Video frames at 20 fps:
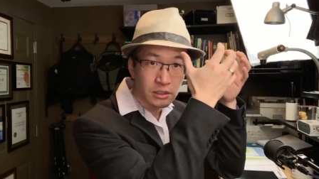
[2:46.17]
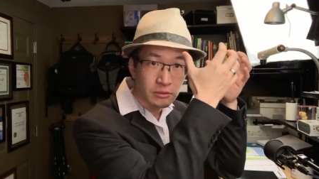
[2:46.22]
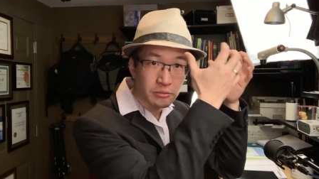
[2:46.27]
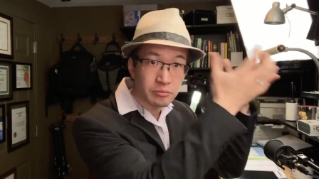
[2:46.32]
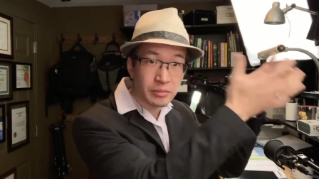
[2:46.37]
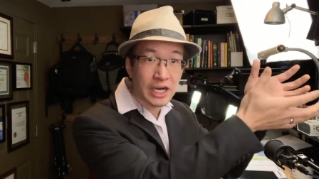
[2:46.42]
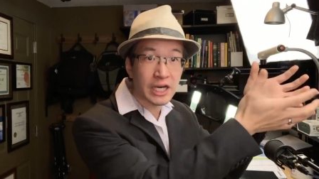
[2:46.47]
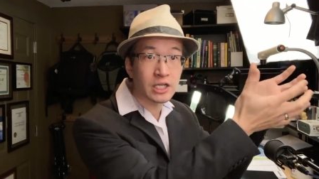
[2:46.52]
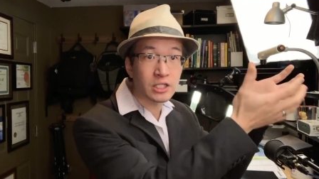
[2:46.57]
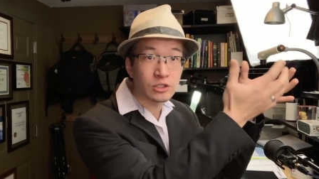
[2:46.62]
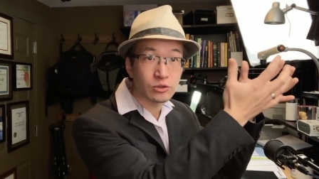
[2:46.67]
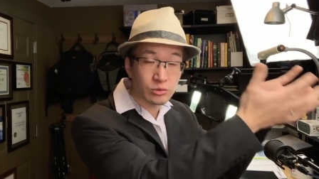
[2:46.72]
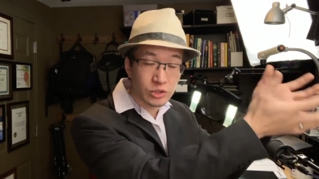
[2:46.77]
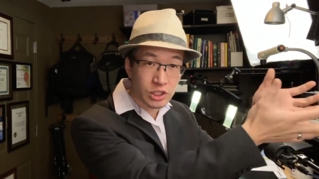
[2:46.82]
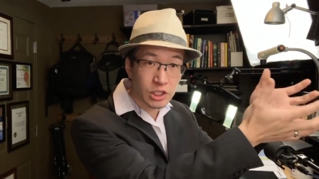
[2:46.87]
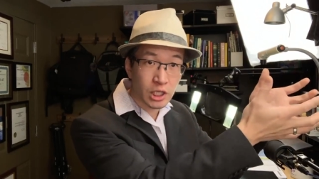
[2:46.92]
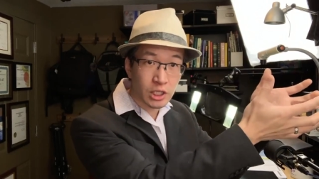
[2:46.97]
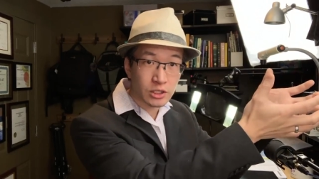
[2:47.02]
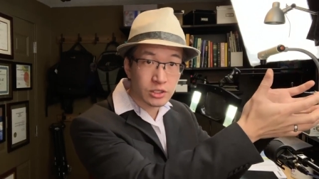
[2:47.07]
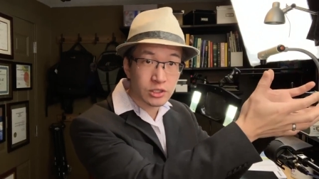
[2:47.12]
biased
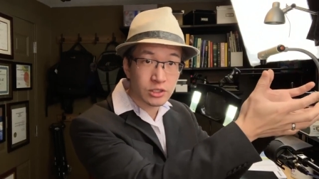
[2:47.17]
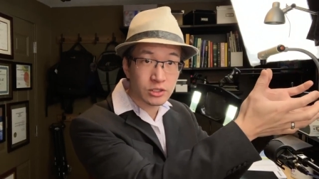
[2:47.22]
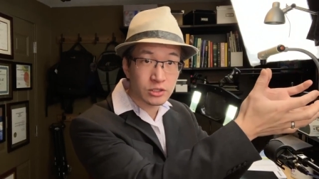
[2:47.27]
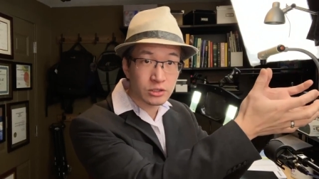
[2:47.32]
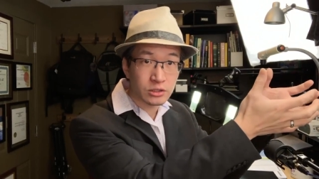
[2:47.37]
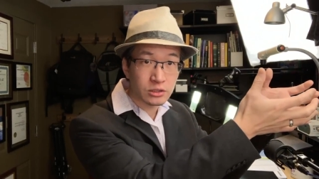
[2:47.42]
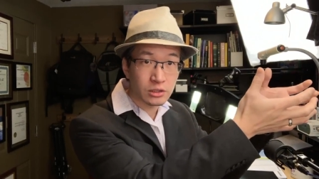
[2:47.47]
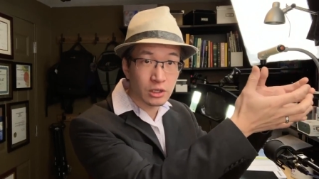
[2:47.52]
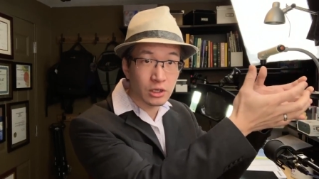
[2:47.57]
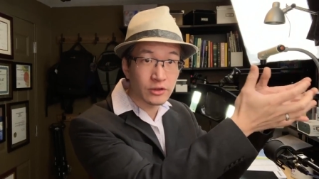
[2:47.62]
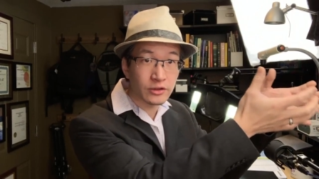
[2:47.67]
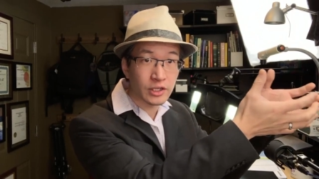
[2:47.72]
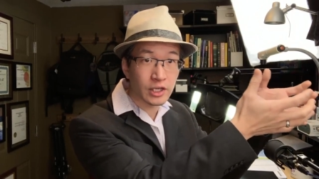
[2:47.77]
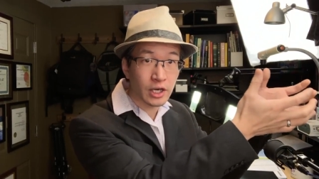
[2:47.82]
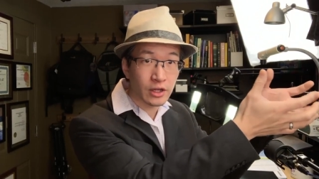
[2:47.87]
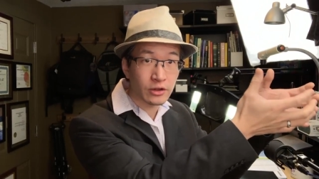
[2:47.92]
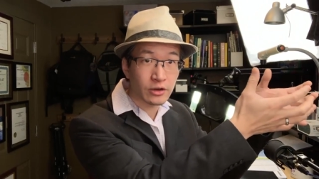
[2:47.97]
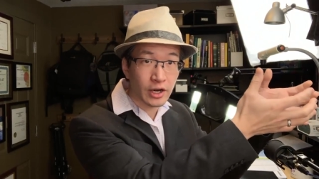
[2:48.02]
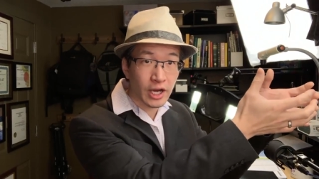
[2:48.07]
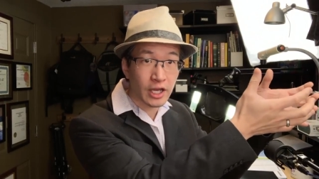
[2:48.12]
results on the
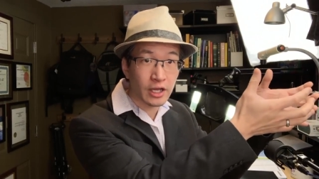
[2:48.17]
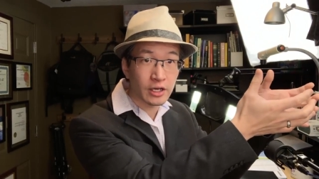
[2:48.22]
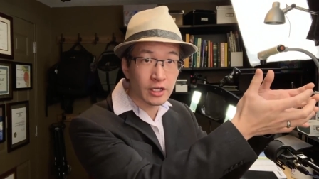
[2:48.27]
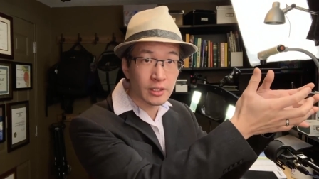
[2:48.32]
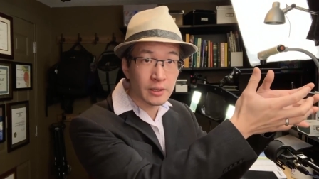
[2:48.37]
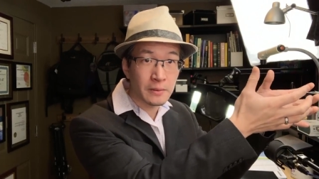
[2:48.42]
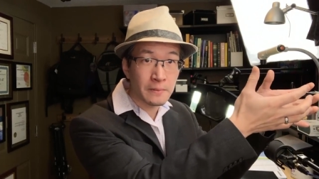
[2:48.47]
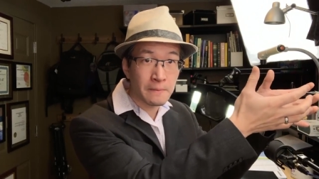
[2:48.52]
other end.